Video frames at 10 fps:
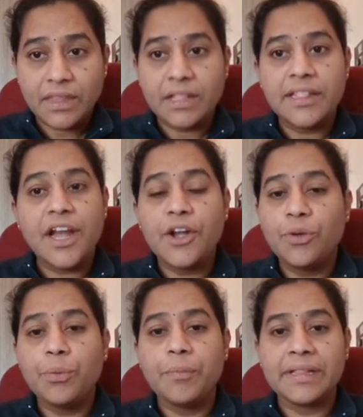there are
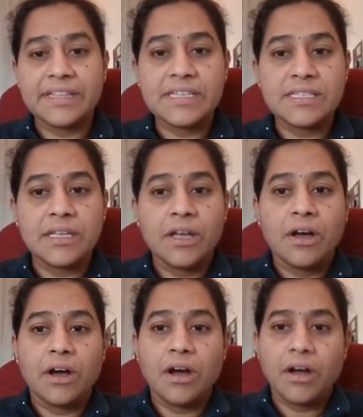two methods
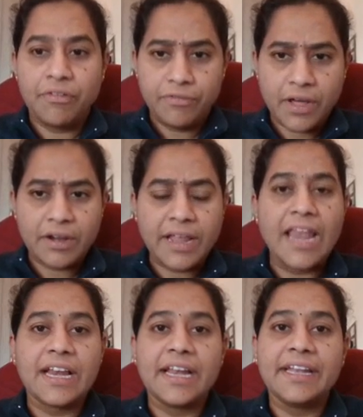for
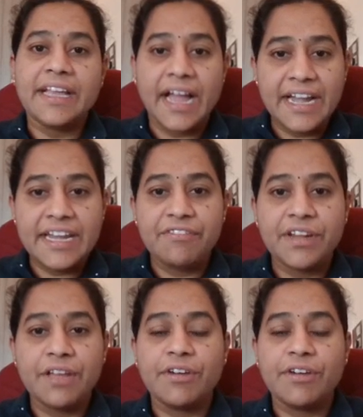calculating IDFT.